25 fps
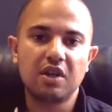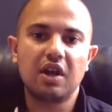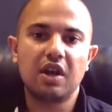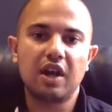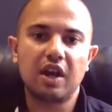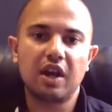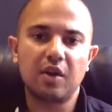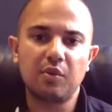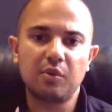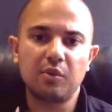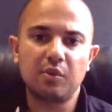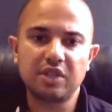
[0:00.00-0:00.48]

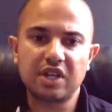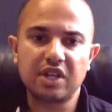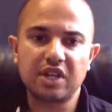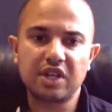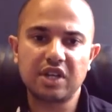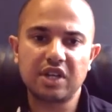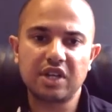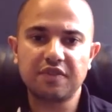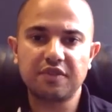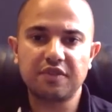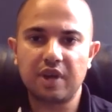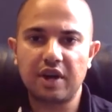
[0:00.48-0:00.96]
Uh, we'll
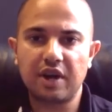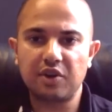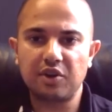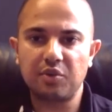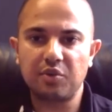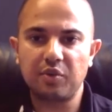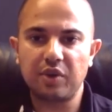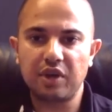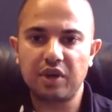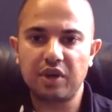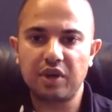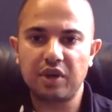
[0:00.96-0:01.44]
test for
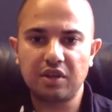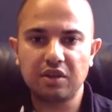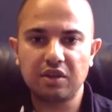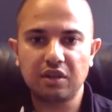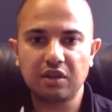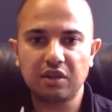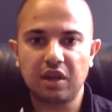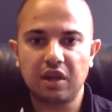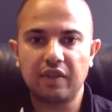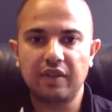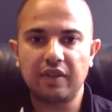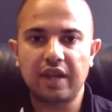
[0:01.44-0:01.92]
around a week
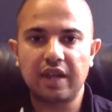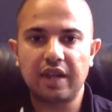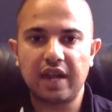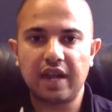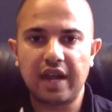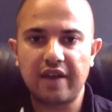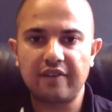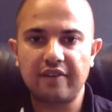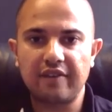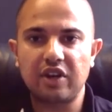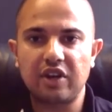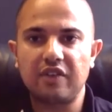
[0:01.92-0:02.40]
and then
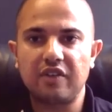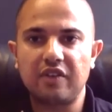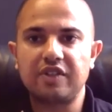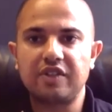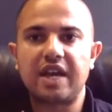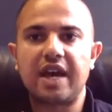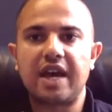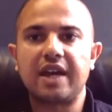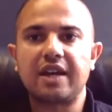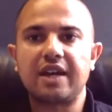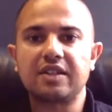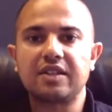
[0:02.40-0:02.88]
have enough
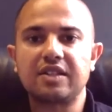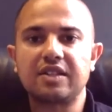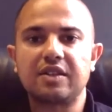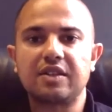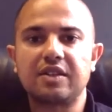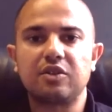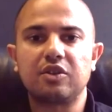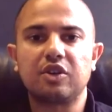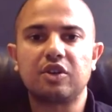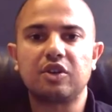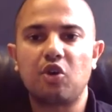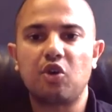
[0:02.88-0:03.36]
data to
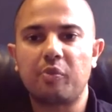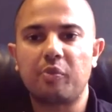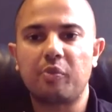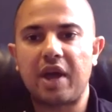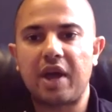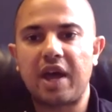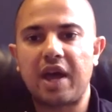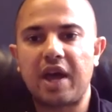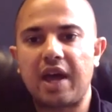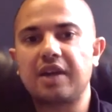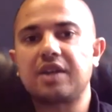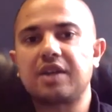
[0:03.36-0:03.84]
either go
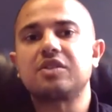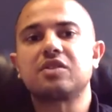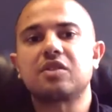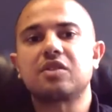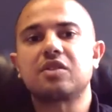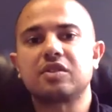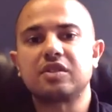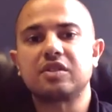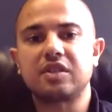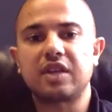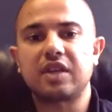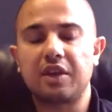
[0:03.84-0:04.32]
back and
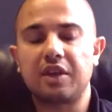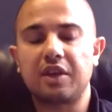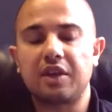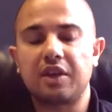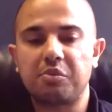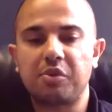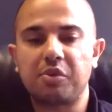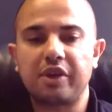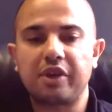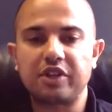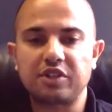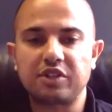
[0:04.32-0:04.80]
start
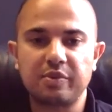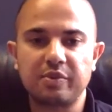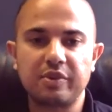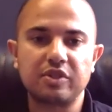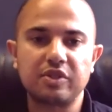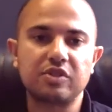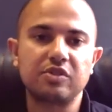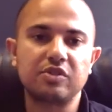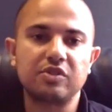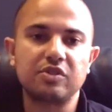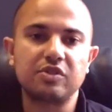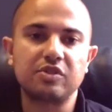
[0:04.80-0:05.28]
scaling
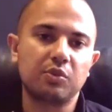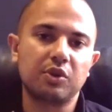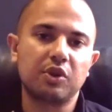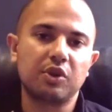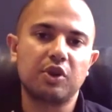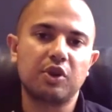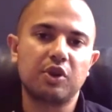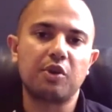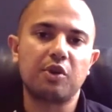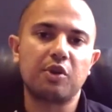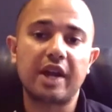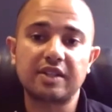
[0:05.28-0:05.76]
placements or
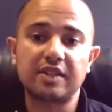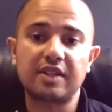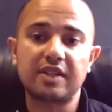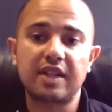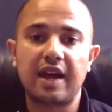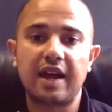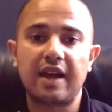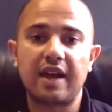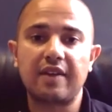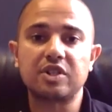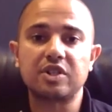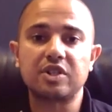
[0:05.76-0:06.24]
we'll go back to
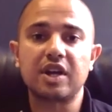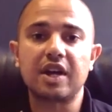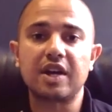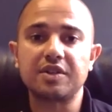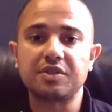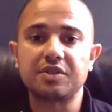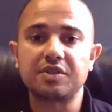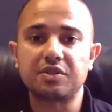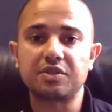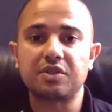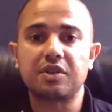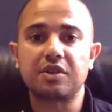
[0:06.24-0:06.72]
the
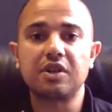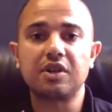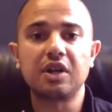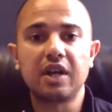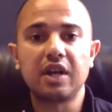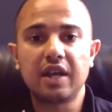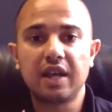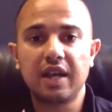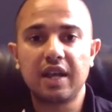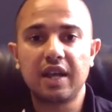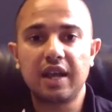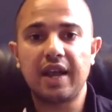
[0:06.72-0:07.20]
advertiser
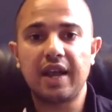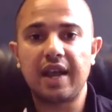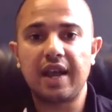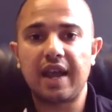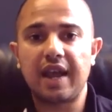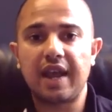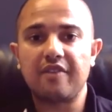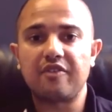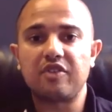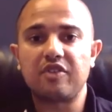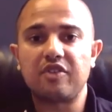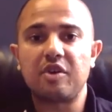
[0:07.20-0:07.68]
and
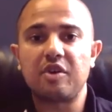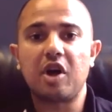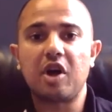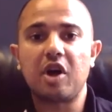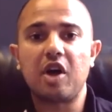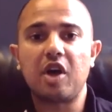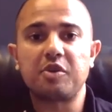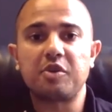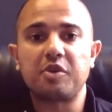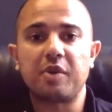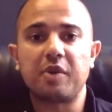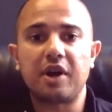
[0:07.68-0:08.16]
have them
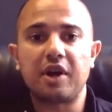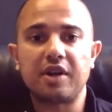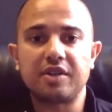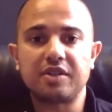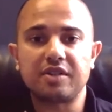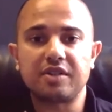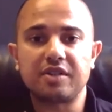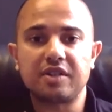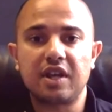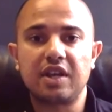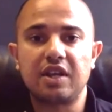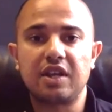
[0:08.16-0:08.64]

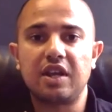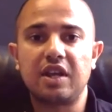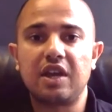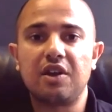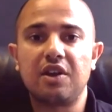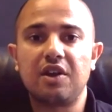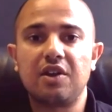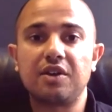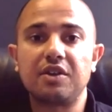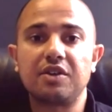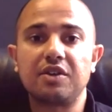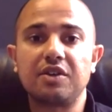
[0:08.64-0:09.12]
optimize any
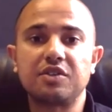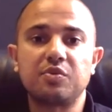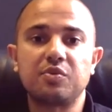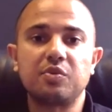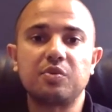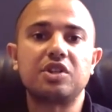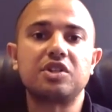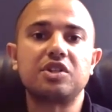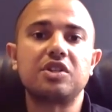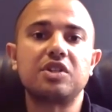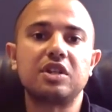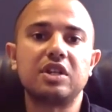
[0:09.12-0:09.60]

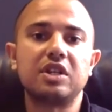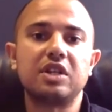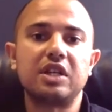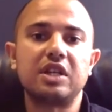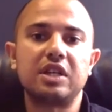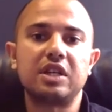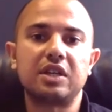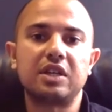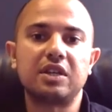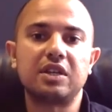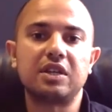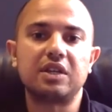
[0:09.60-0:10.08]
areas which
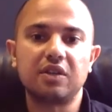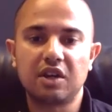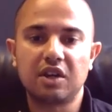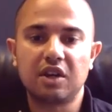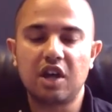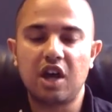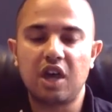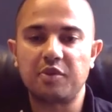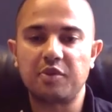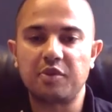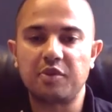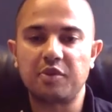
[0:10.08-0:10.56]
need
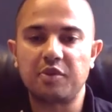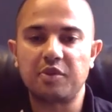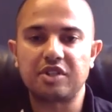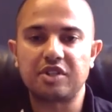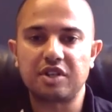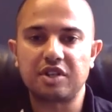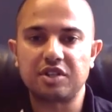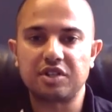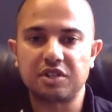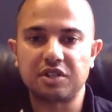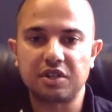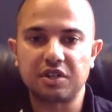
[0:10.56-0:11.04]

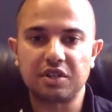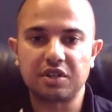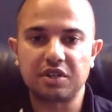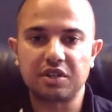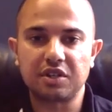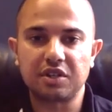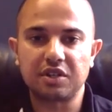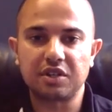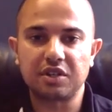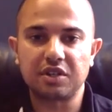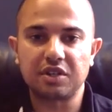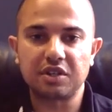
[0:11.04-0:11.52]
optimization.
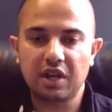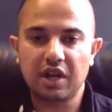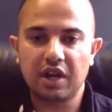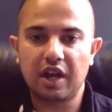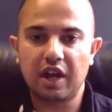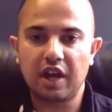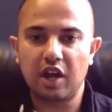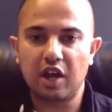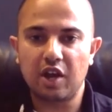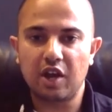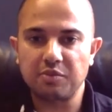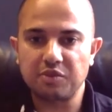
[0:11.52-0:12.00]

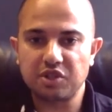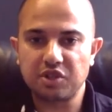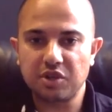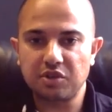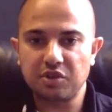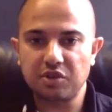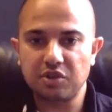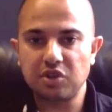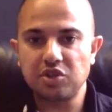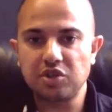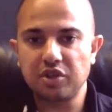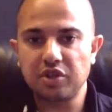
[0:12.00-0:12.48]

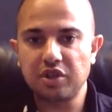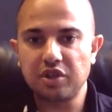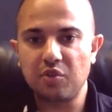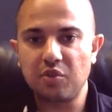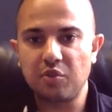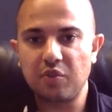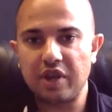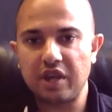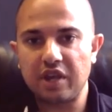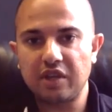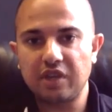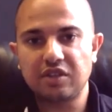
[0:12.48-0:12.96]
Um, so
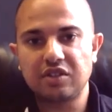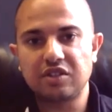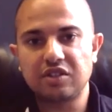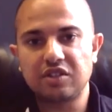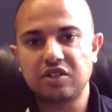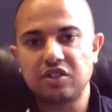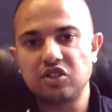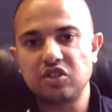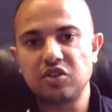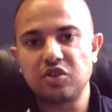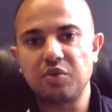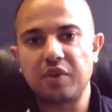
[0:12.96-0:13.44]
usually a
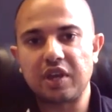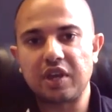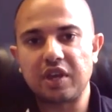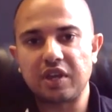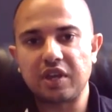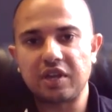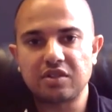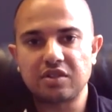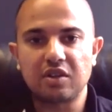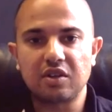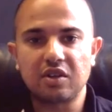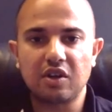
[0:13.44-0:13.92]
week to two
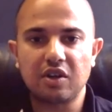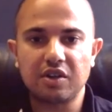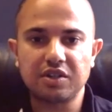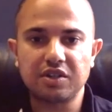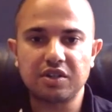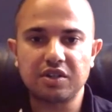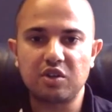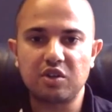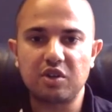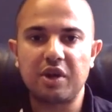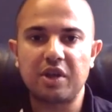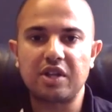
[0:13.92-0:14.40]
weeks. It
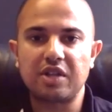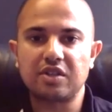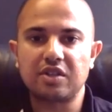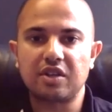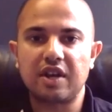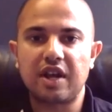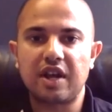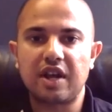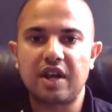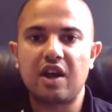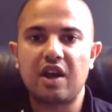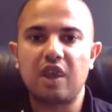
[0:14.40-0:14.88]
also
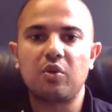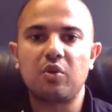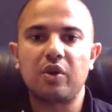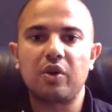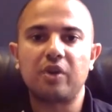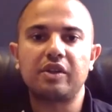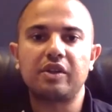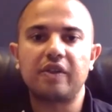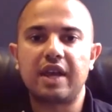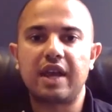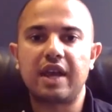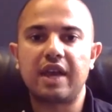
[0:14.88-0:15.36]
depends on
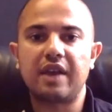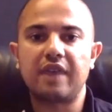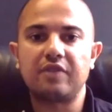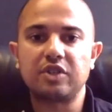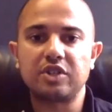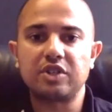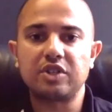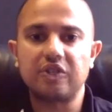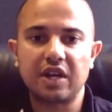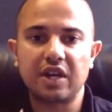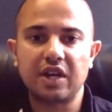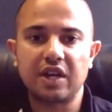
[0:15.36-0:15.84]
how quickly the
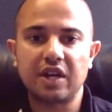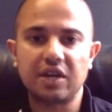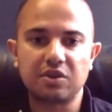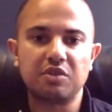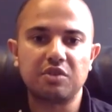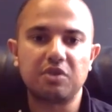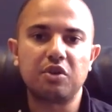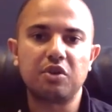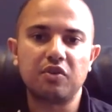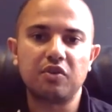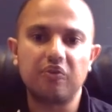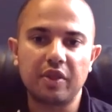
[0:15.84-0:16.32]

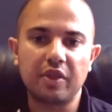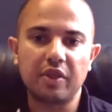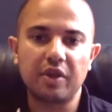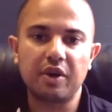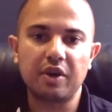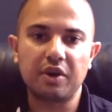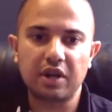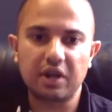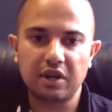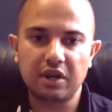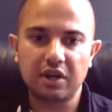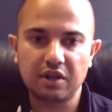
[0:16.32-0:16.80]
advertiser can move
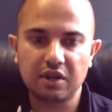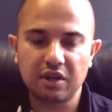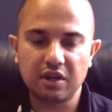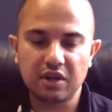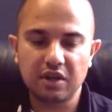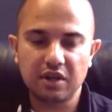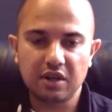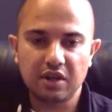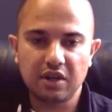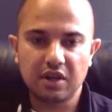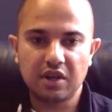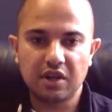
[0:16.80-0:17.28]
on their end.
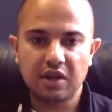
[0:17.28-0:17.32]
